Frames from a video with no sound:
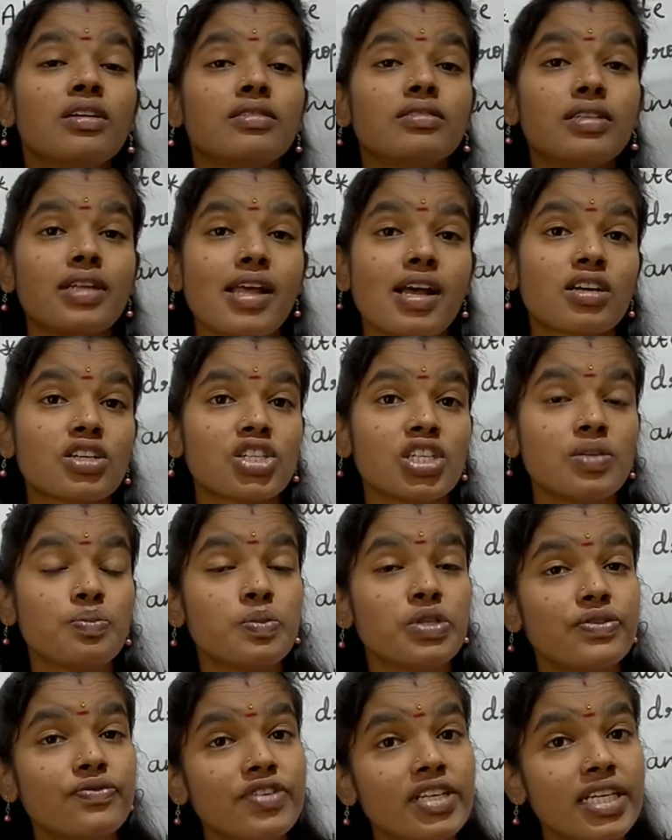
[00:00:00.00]
The reaction
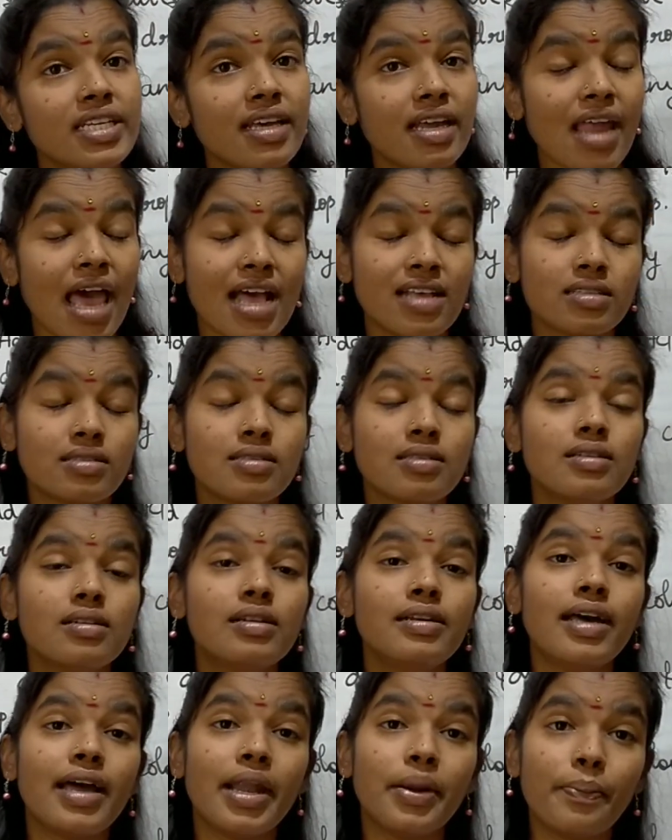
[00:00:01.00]
between an
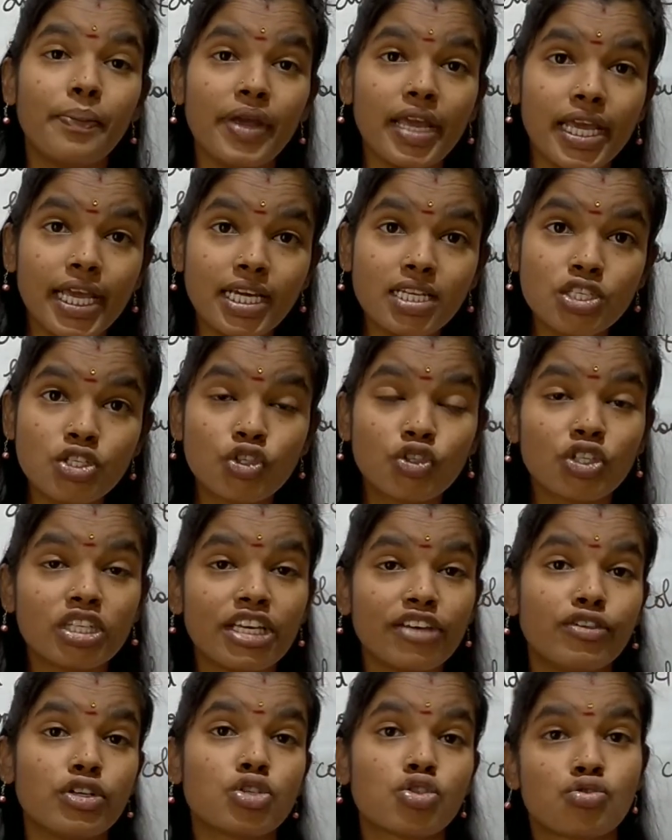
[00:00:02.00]
acid and base to
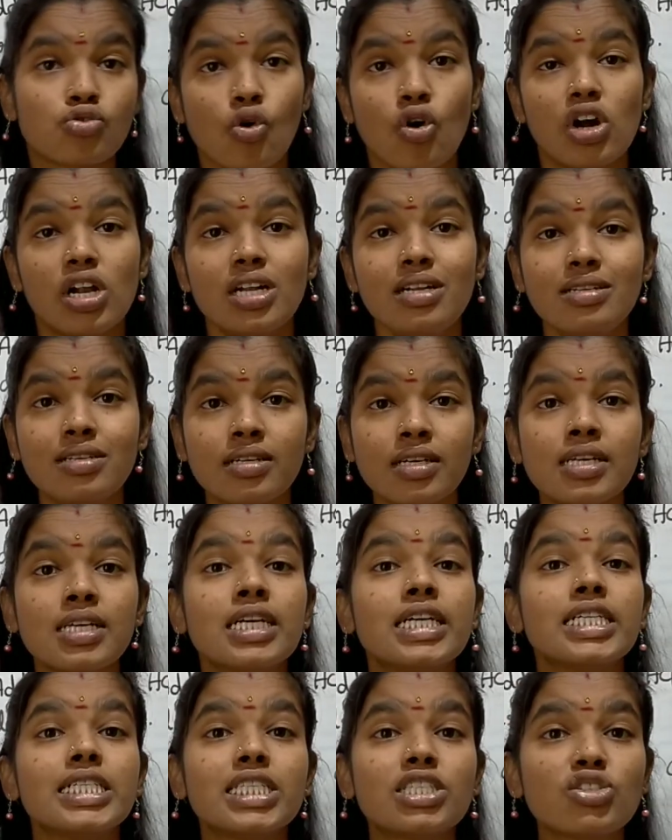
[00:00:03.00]
give a salt
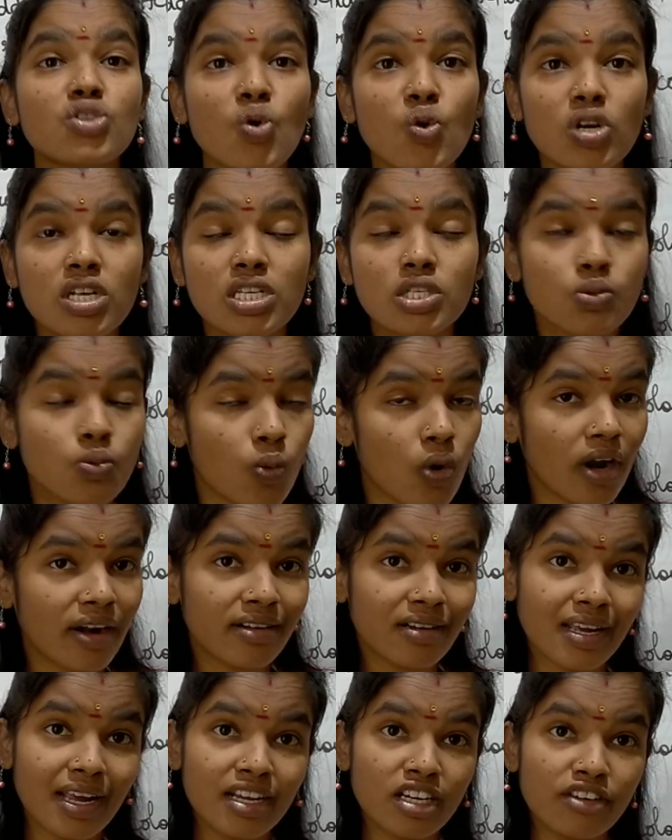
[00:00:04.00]
is known as
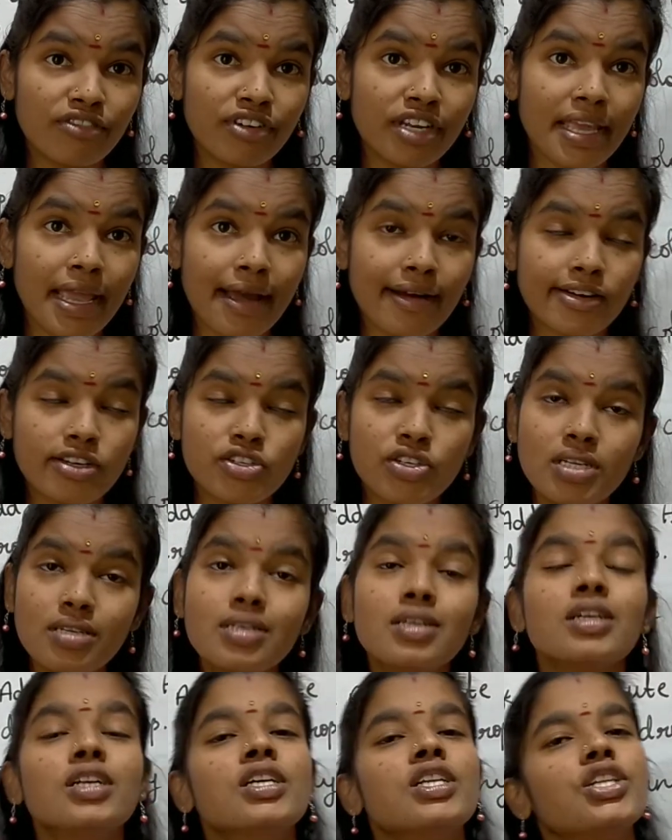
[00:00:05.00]
what kind of reaction?
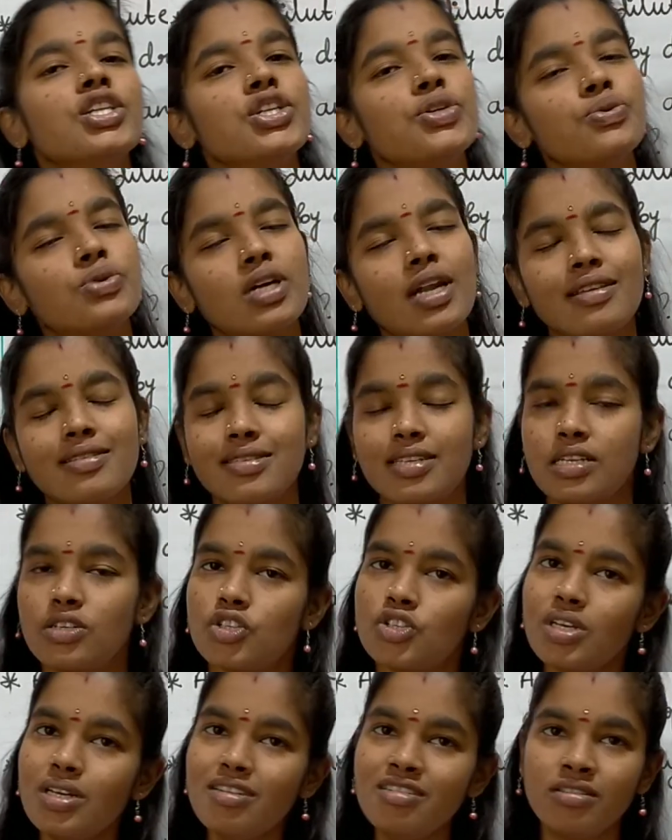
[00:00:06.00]

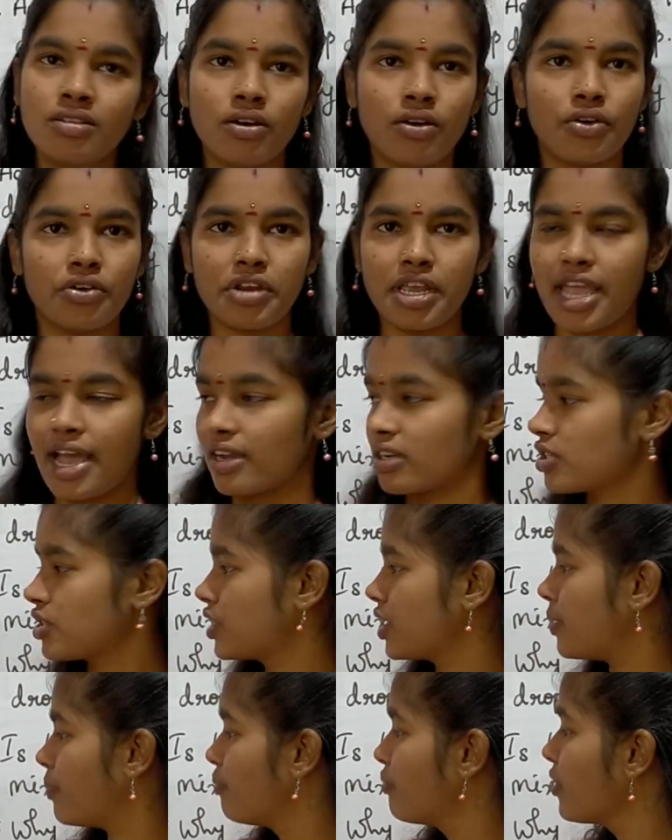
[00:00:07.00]
Neutralization
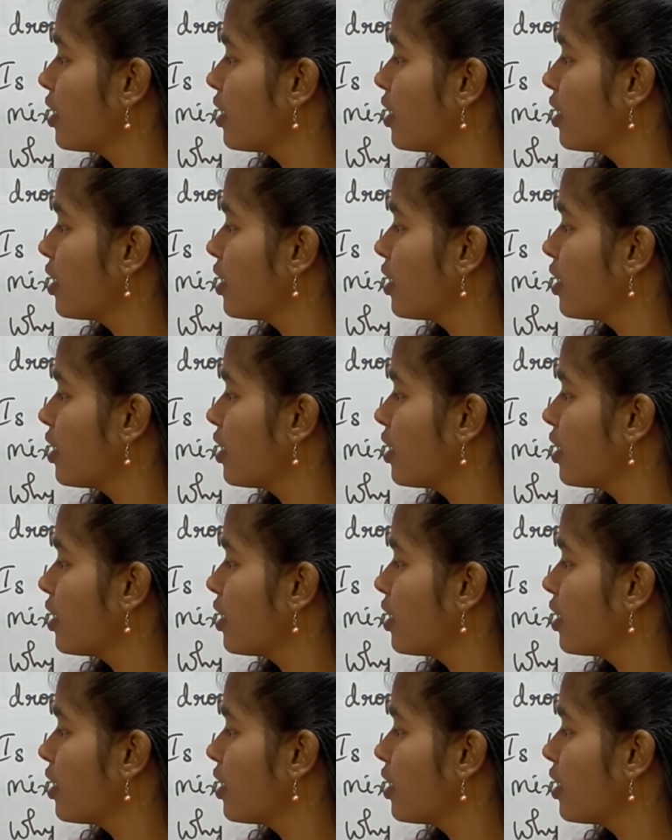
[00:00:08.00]
reaction.